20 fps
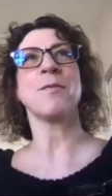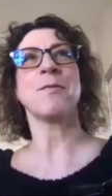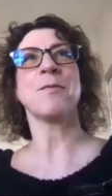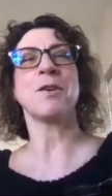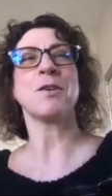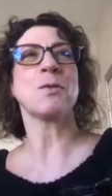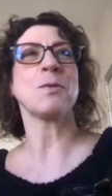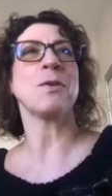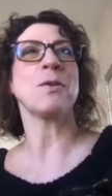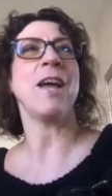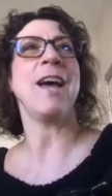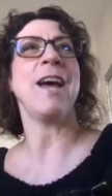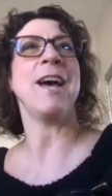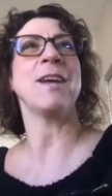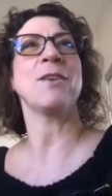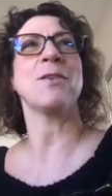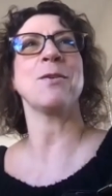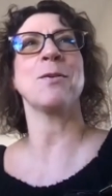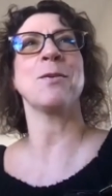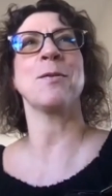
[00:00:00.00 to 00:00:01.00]
the virtual
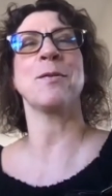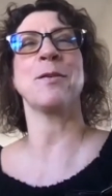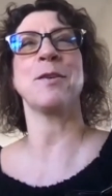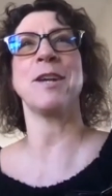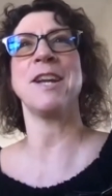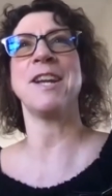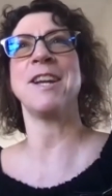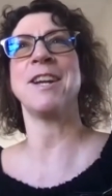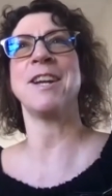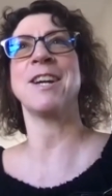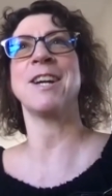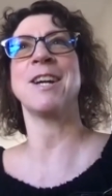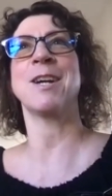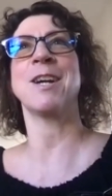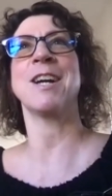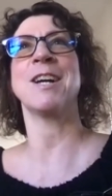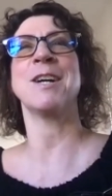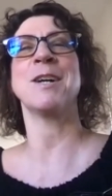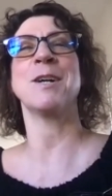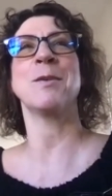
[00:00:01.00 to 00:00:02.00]
hat over
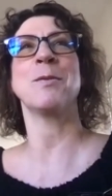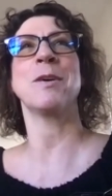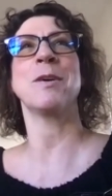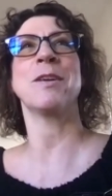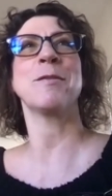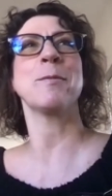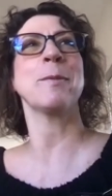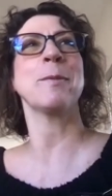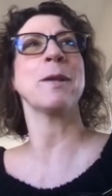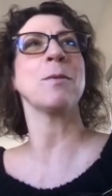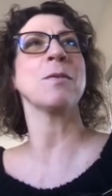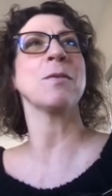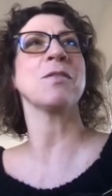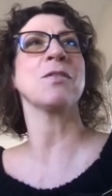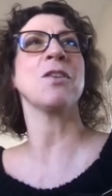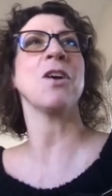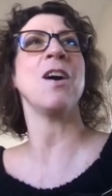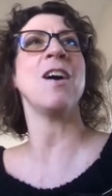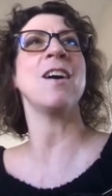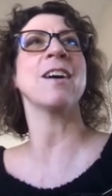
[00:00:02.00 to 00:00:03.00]
here while everybody was
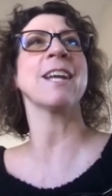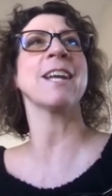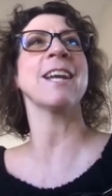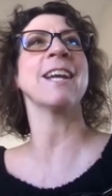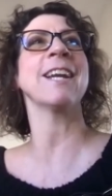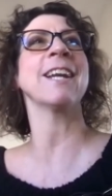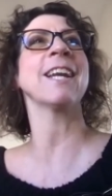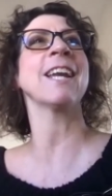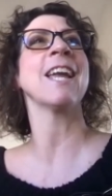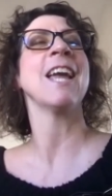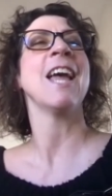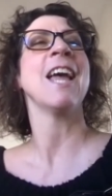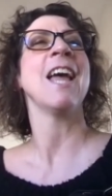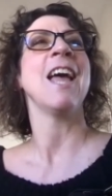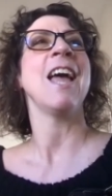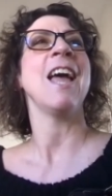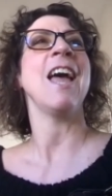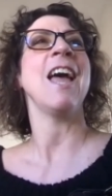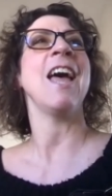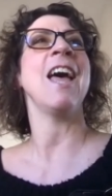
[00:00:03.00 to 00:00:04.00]
talking,
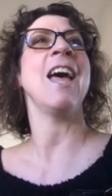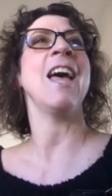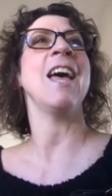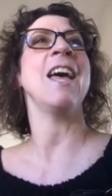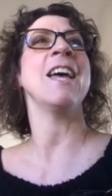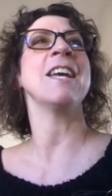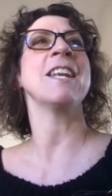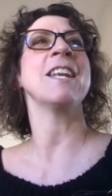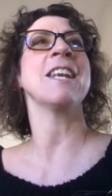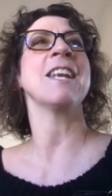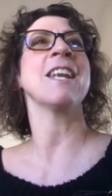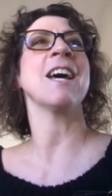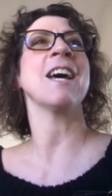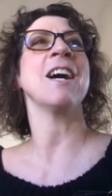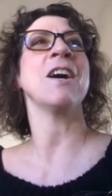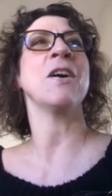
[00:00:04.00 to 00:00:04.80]
and